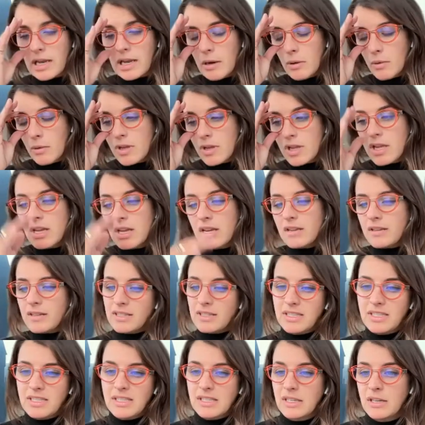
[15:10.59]
Now,
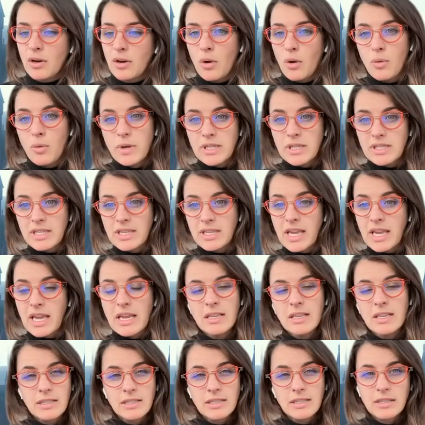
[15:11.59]
this isn't always the
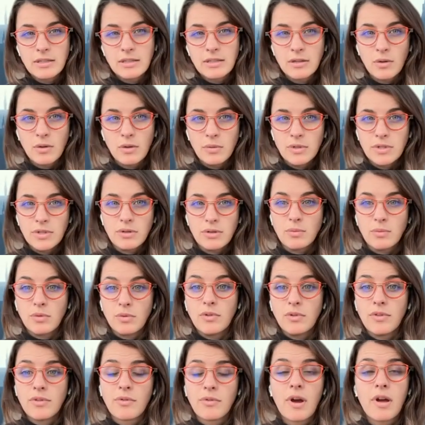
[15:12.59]
case. This isn't always the
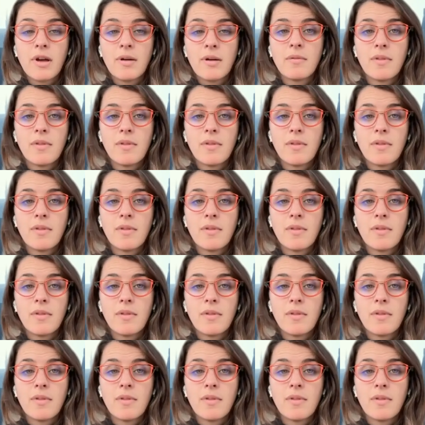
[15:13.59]
rule of